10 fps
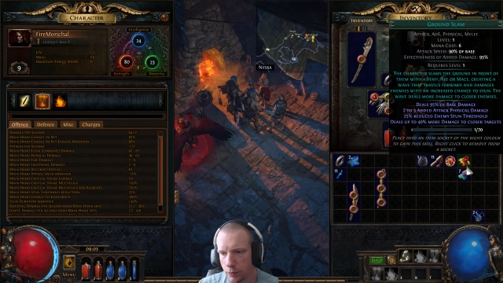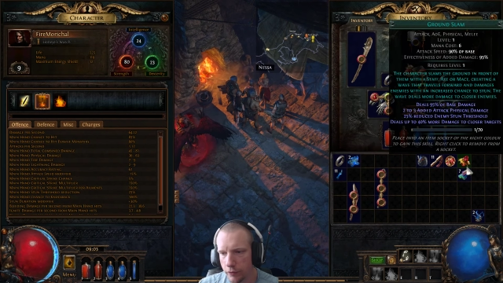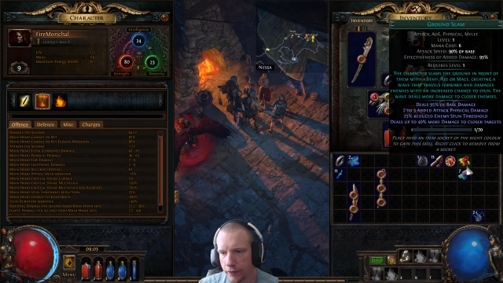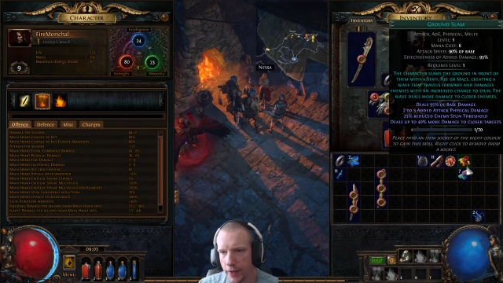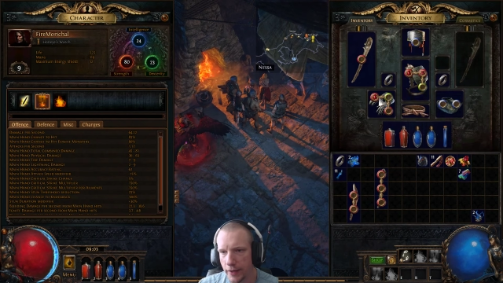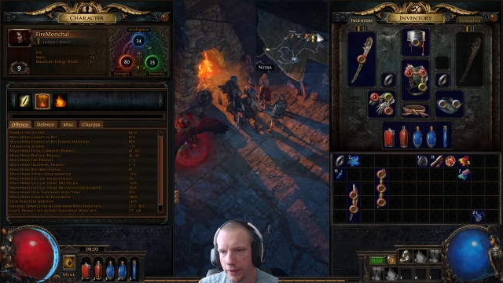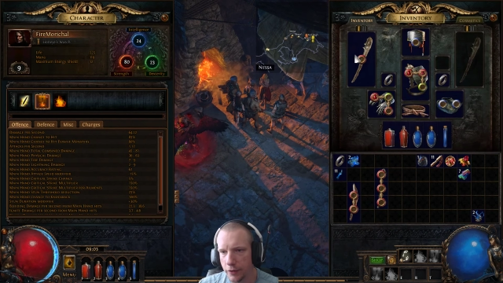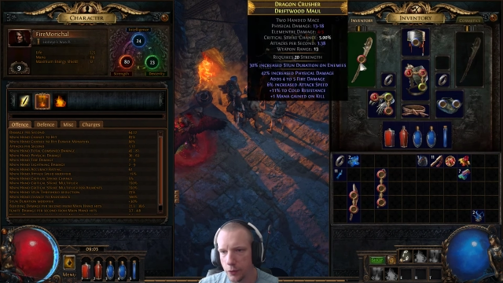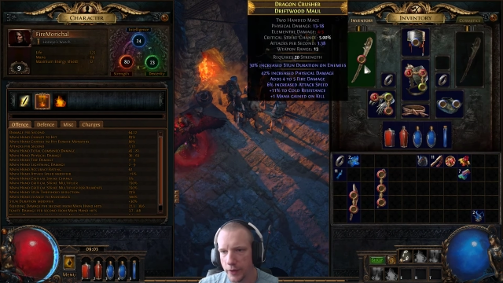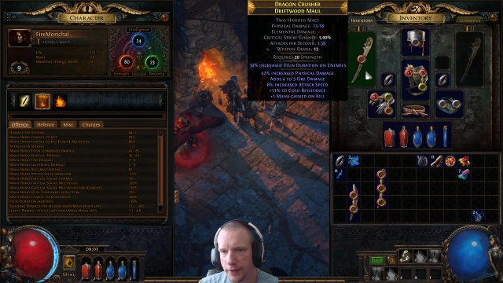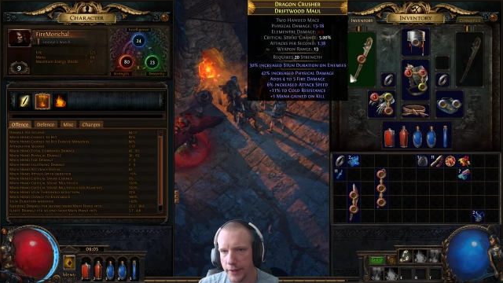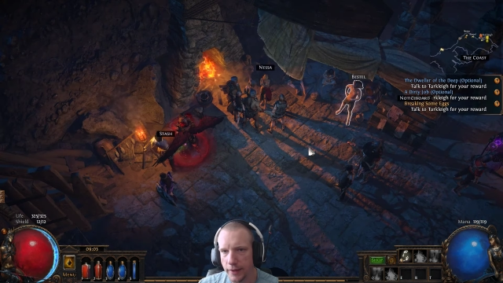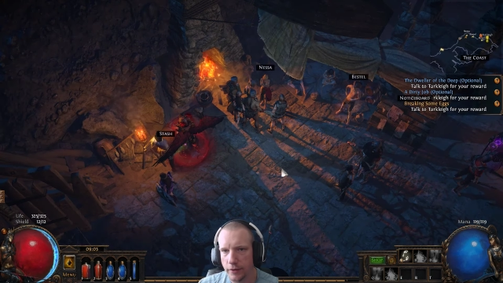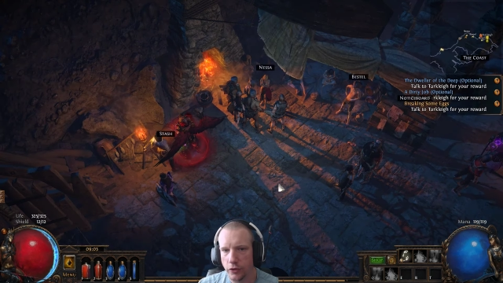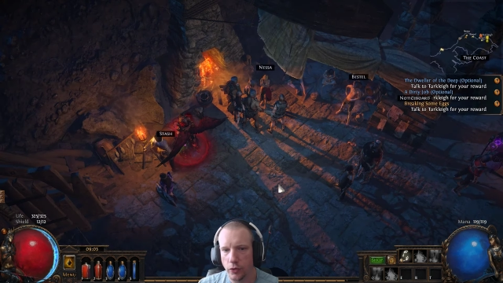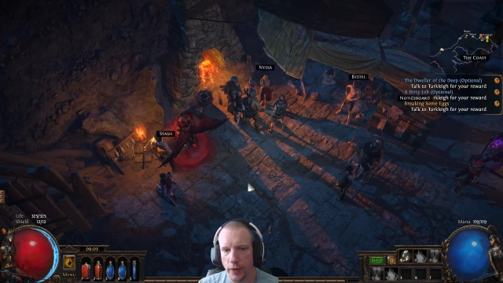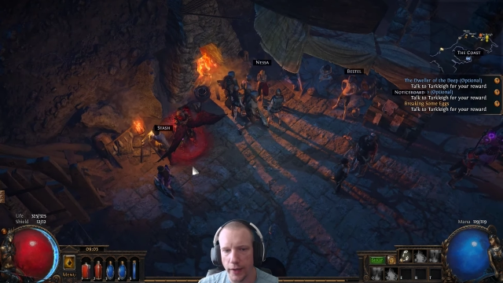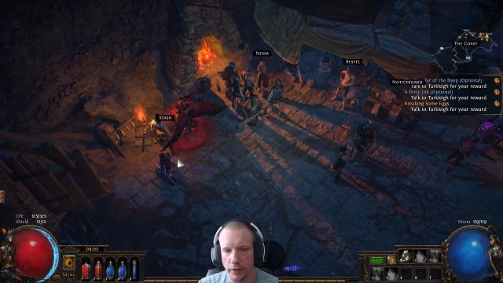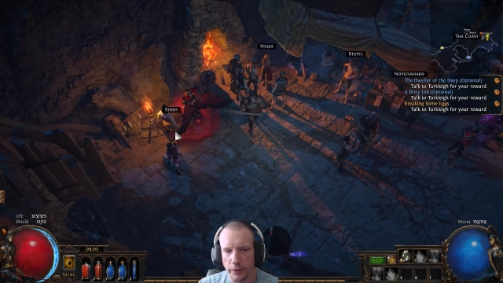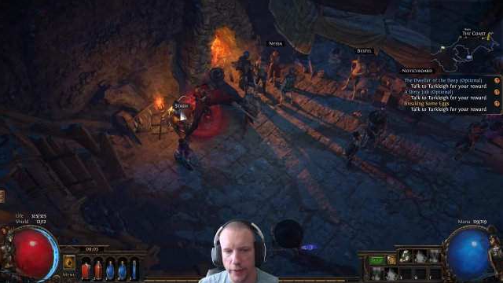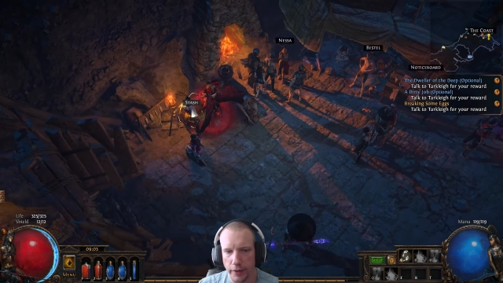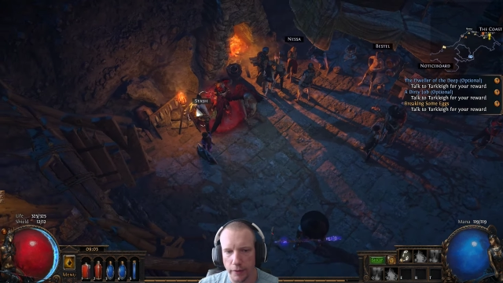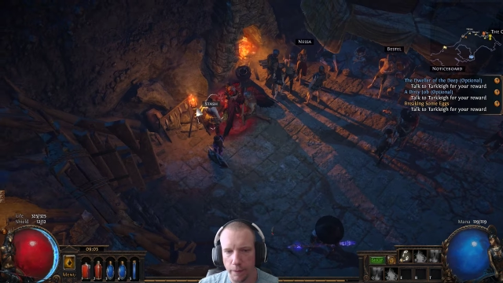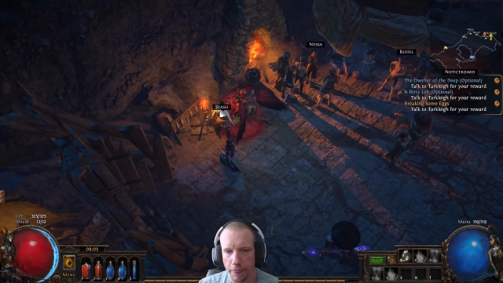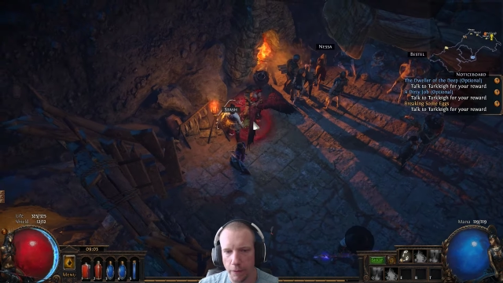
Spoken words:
We'll find a 3-link two-hander later.